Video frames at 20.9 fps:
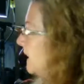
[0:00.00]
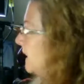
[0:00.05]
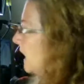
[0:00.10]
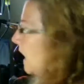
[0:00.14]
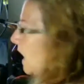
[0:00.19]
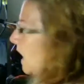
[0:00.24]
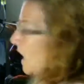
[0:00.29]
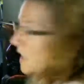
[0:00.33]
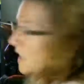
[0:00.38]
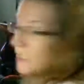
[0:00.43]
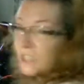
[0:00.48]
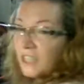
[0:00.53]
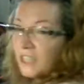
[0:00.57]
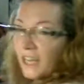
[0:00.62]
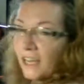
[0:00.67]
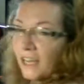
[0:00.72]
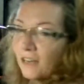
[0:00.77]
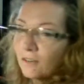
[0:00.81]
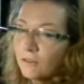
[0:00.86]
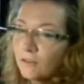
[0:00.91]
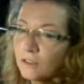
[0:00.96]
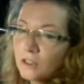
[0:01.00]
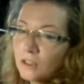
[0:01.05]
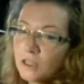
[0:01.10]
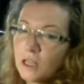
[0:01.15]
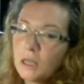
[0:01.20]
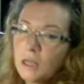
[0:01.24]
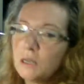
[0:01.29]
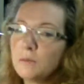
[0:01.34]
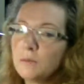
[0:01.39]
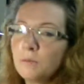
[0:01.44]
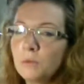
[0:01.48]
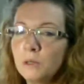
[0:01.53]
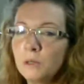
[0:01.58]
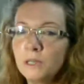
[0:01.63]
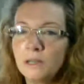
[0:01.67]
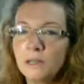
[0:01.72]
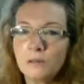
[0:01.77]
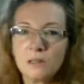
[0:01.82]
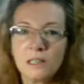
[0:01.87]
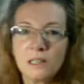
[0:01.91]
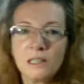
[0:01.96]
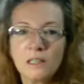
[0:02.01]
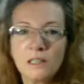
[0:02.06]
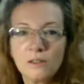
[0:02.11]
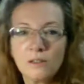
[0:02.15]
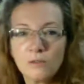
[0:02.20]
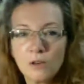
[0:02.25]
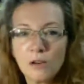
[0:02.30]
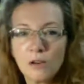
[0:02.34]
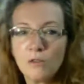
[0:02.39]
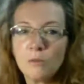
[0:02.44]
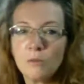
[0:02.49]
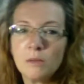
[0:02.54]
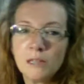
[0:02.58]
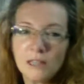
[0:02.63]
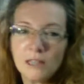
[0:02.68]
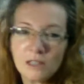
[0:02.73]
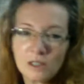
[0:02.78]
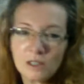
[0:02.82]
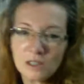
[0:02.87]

onto canvas and put out there for everybody else